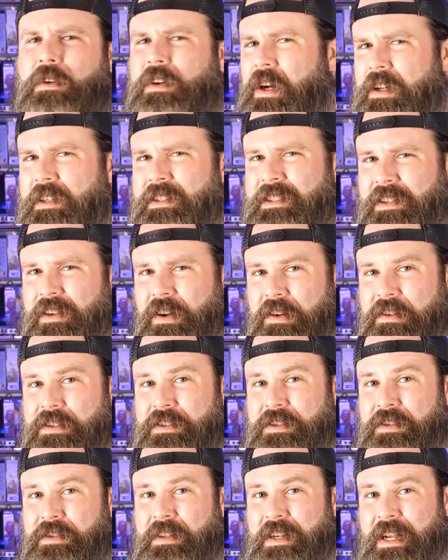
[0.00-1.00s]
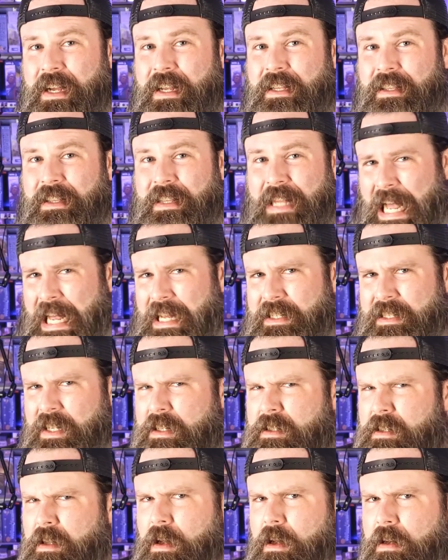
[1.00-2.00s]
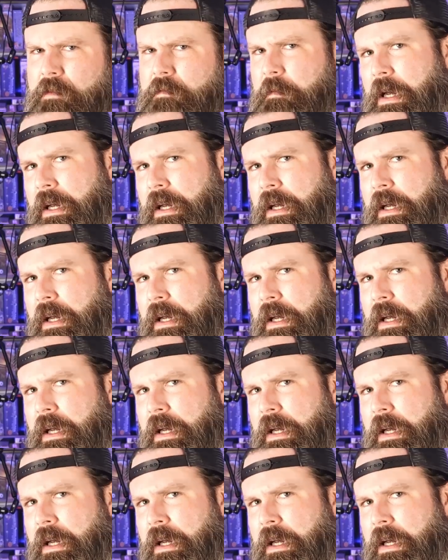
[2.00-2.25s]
cause the cards to not last as long.